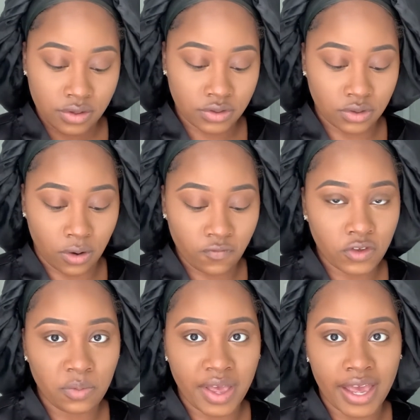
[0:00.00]
So don't
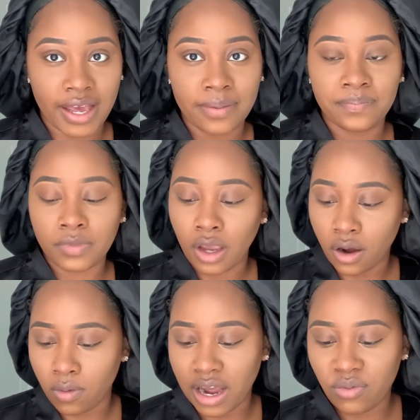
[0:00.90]
feel bad.
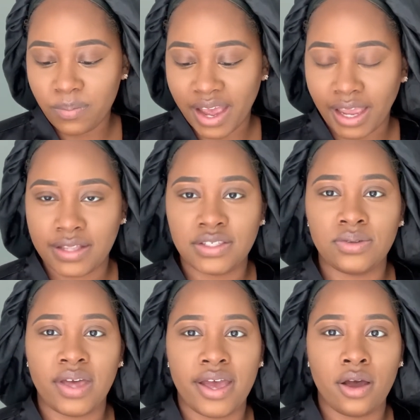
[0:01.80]
Oh, I went back
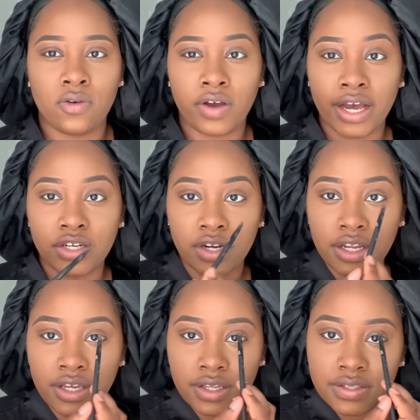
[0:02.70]
into that e.l.f.
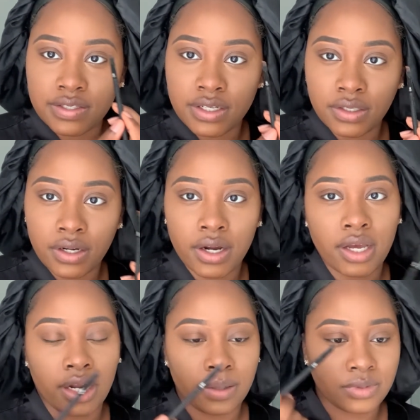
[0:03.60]
hydrating concealer,
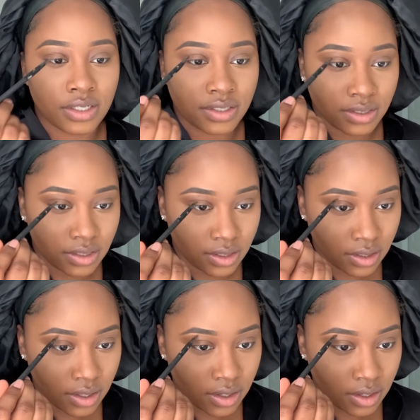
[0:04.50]
and I'm just
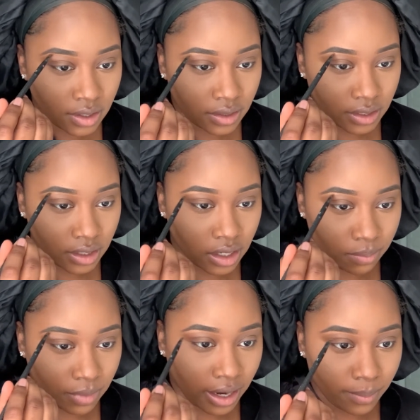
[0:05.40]
cleaning up
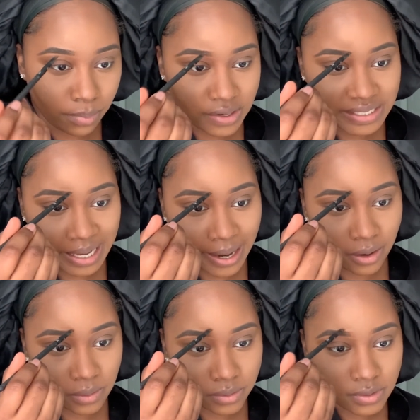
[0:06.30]
my
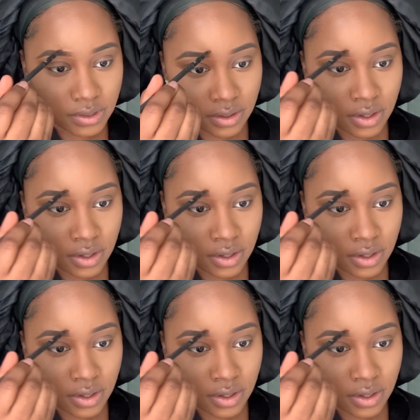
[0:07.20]
brows.